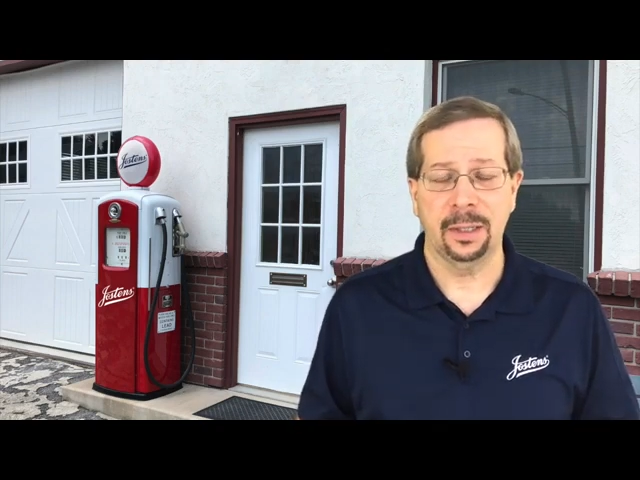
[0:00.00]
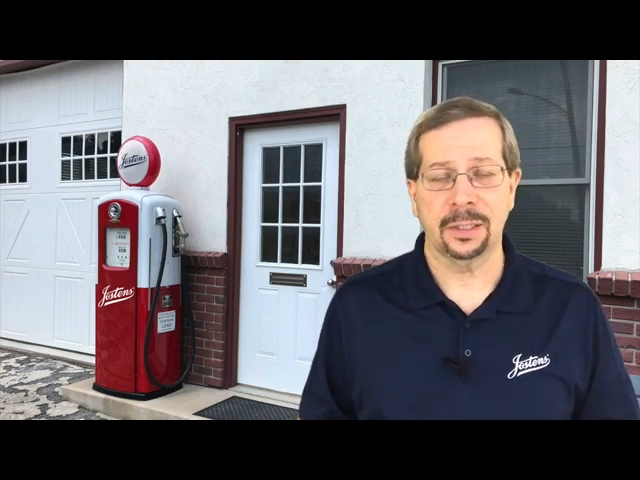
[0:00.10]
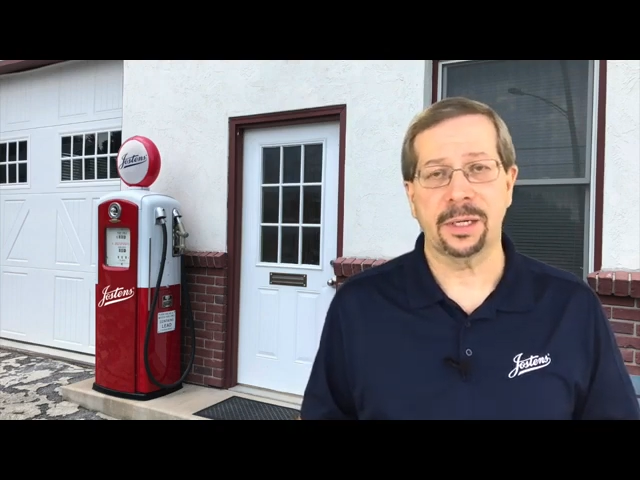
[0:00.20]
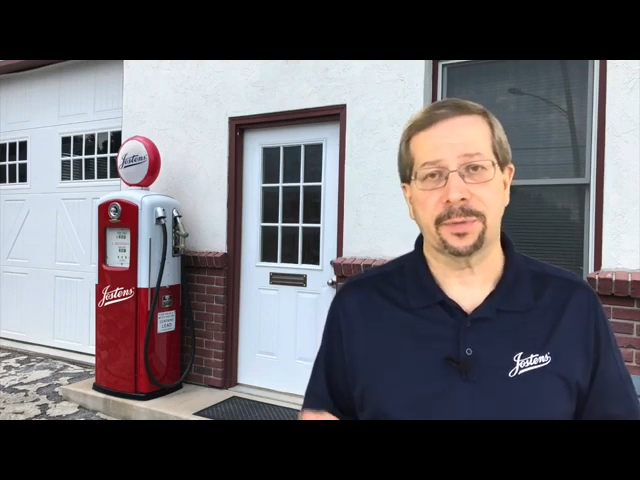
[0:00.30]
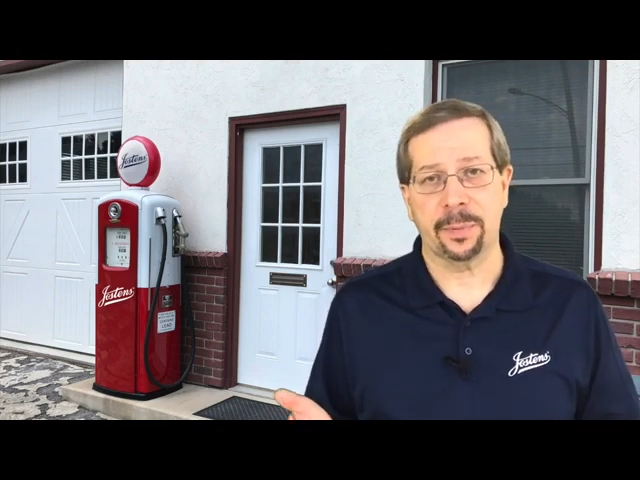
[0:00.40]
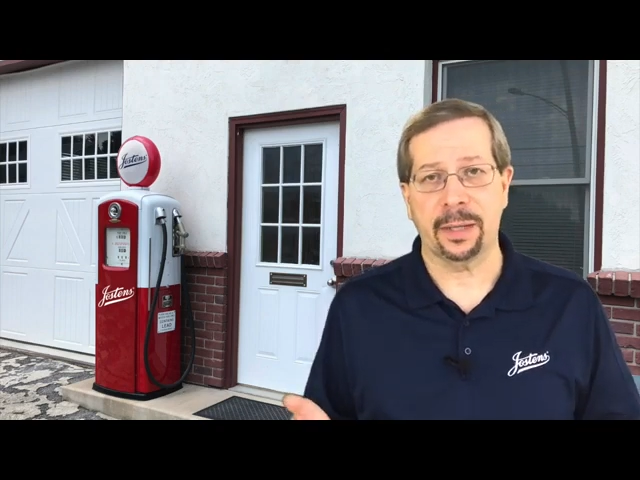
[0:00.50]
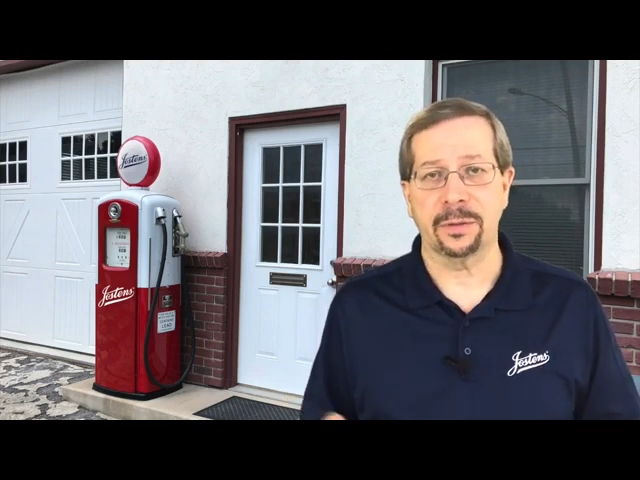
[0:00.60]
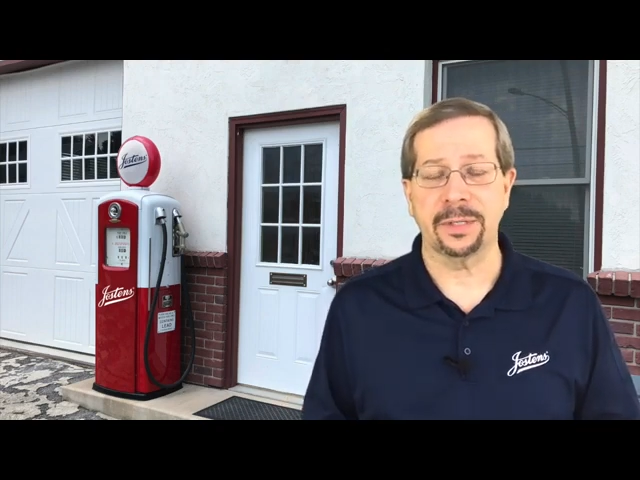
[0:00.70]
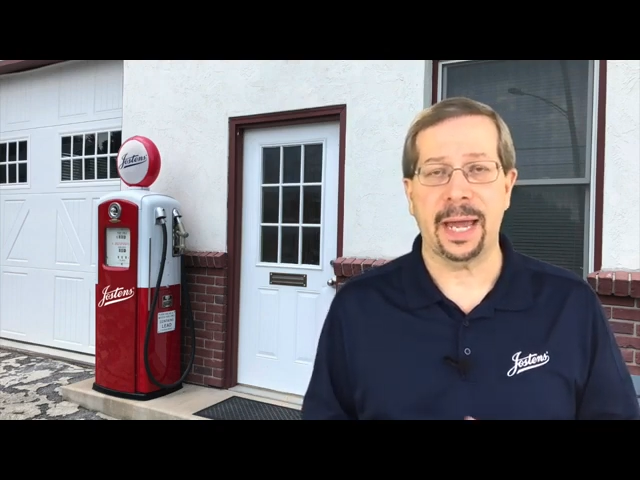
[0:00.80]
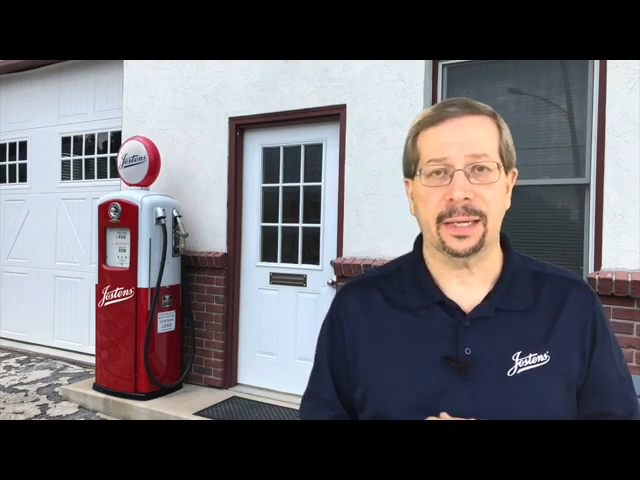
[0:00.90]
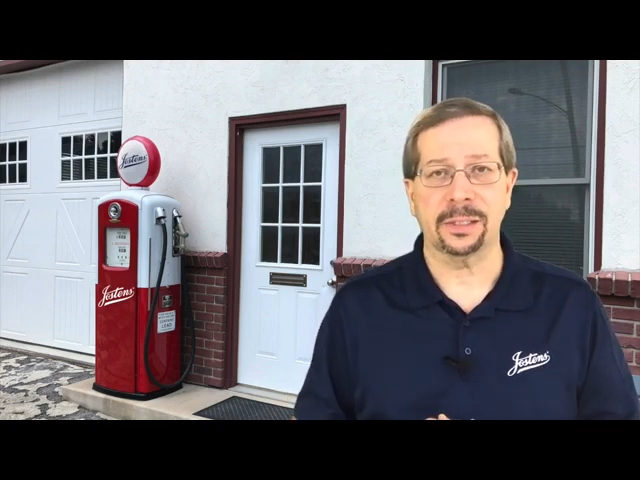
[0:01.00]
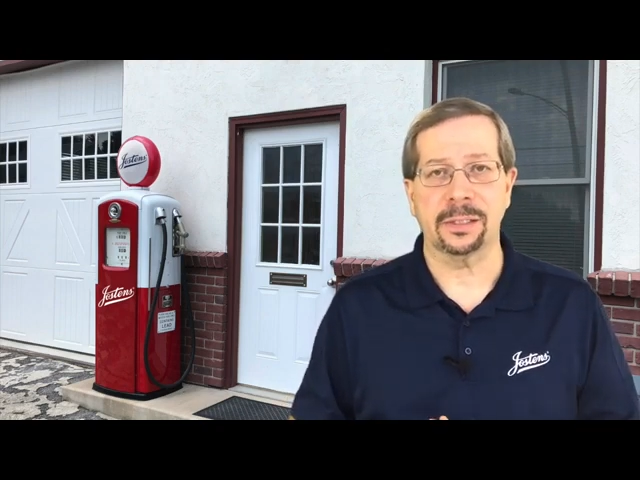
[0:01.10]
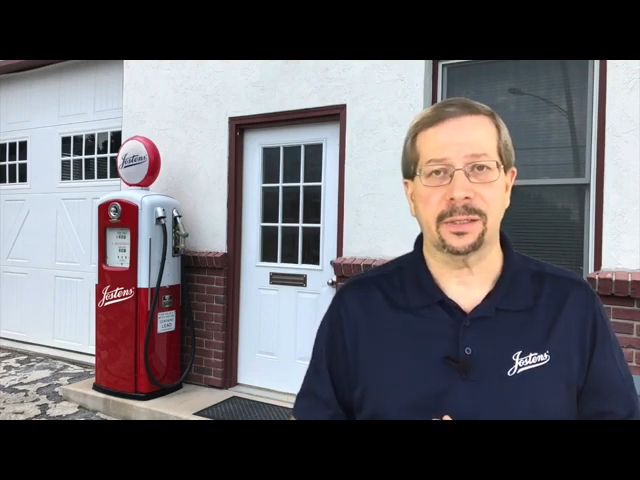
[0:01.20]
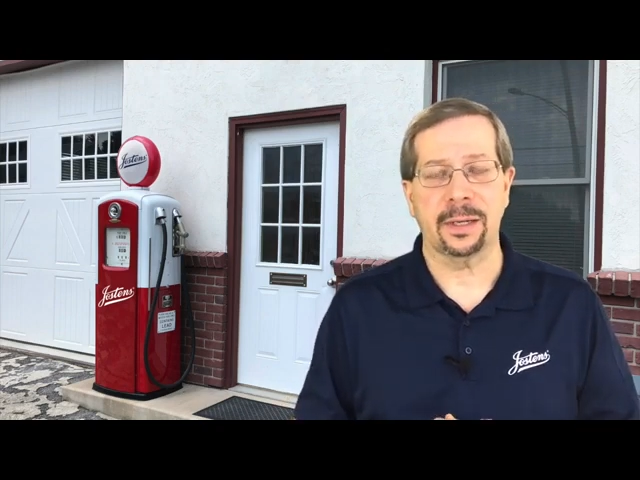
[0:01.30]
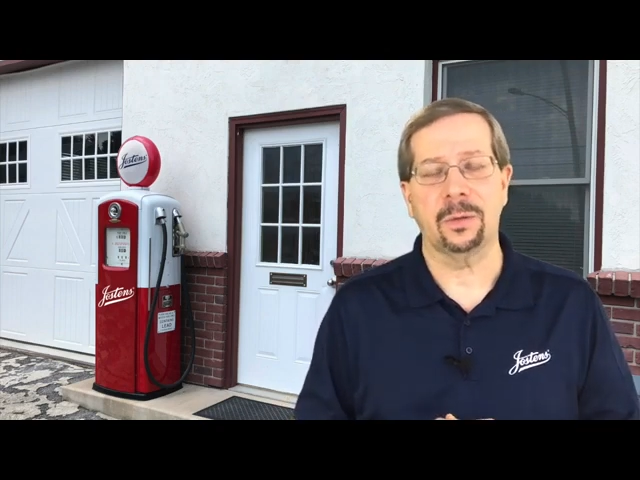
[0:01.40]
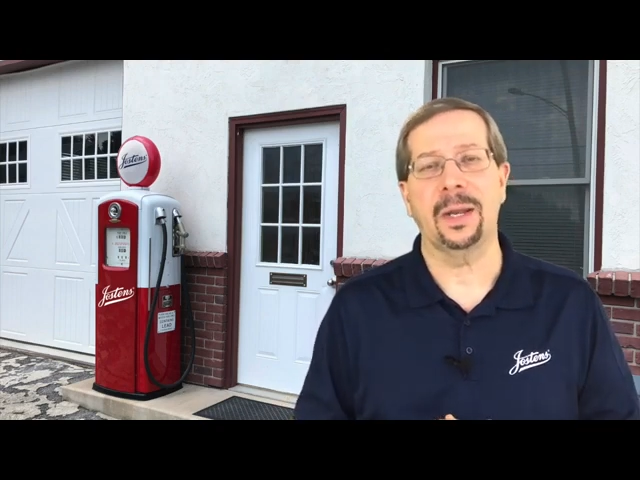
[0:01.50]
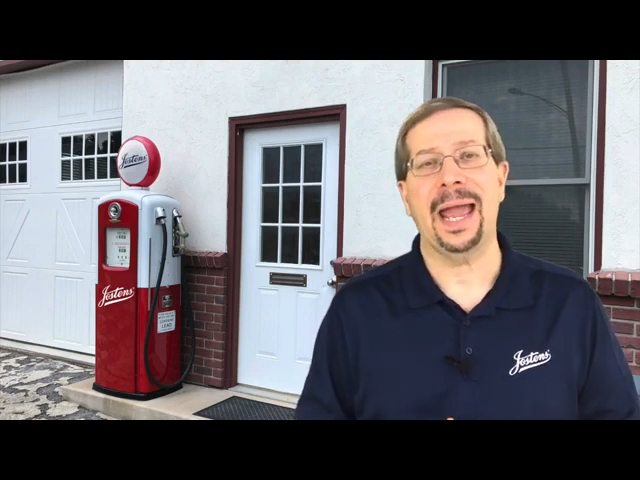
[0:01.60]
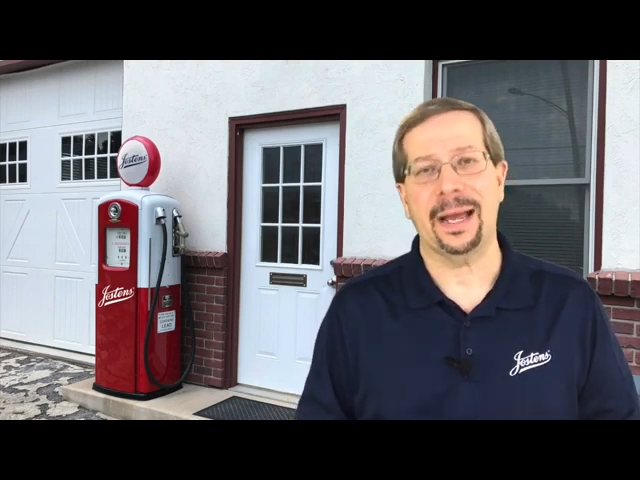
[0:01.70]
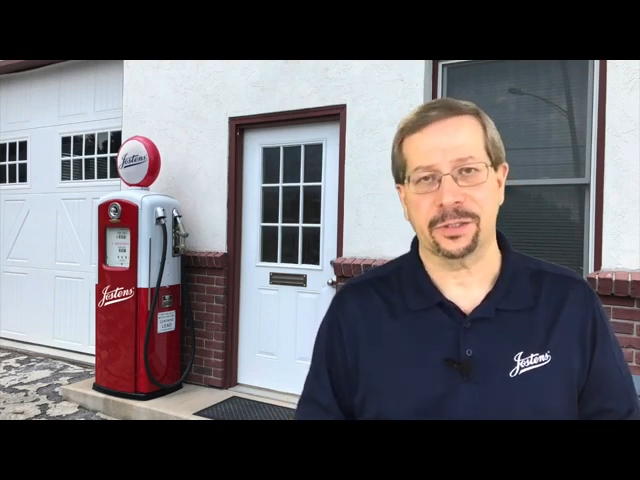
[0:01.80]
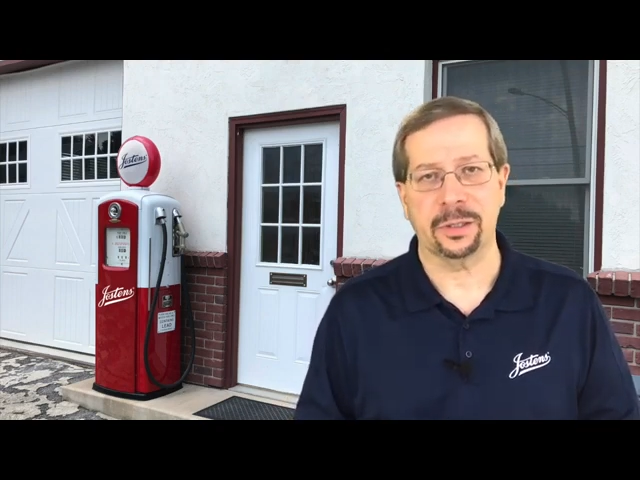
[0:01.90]
except to pay their taxes, and they don't
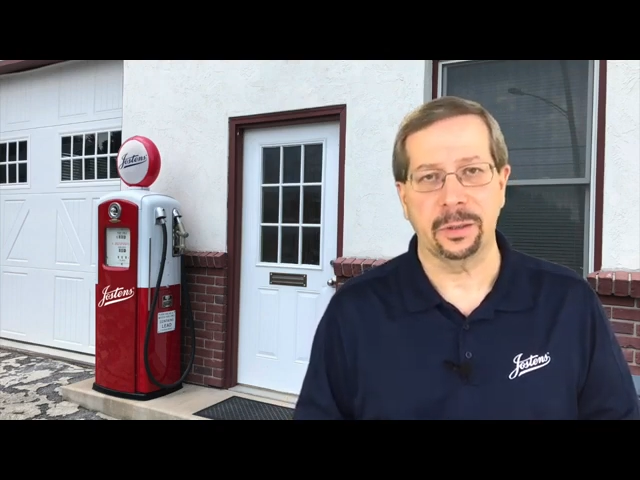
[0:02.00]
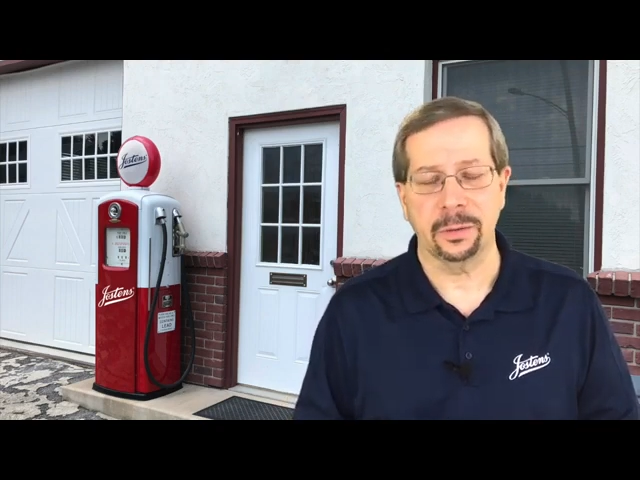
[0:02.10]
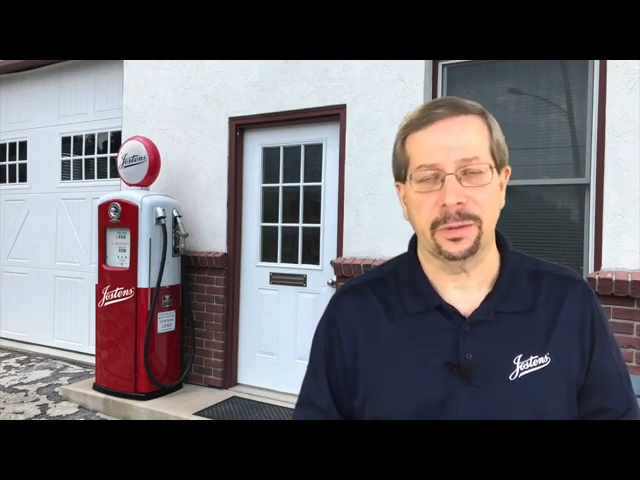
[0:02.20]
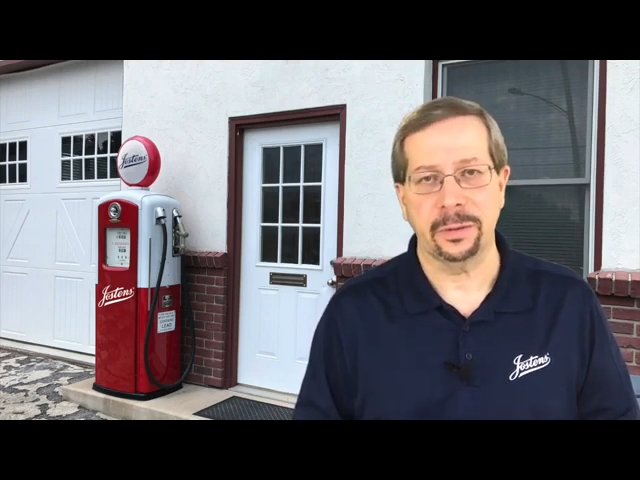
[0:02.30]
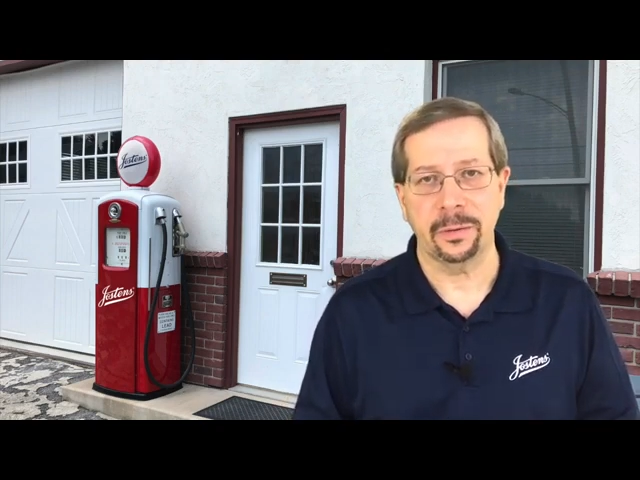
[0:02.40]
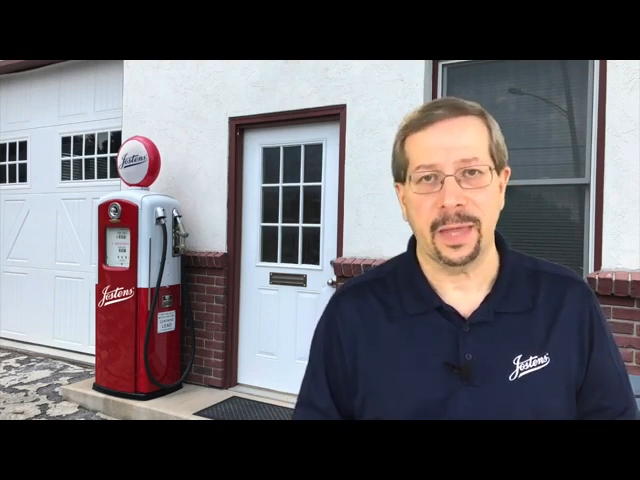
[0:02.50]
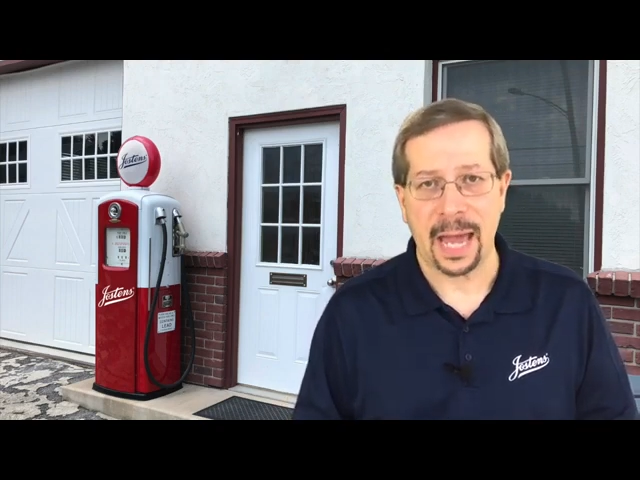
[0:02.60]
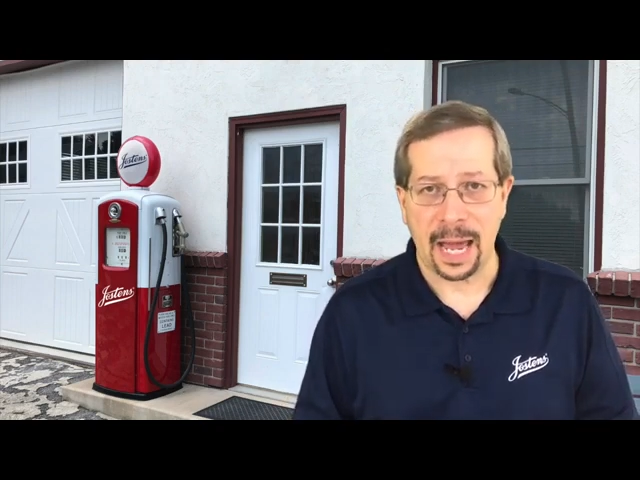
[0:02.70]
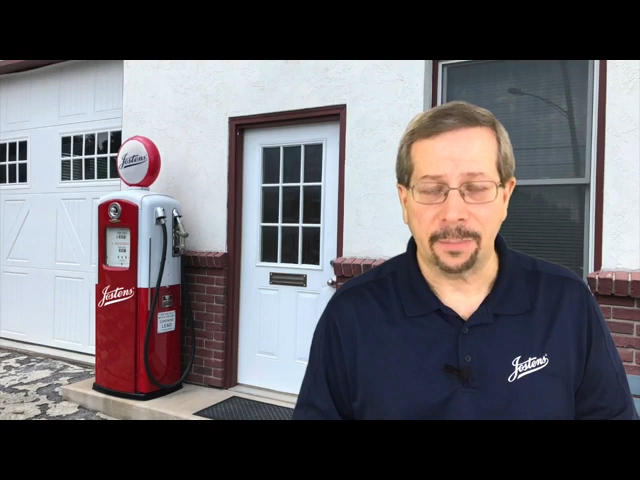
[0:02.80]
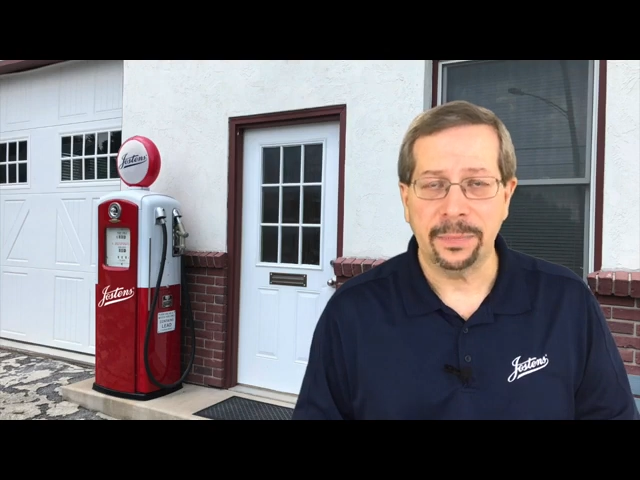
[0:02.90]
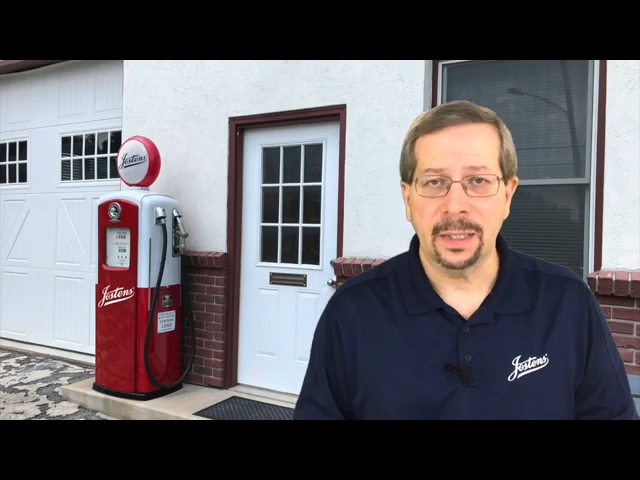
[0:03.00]
ask you to do that.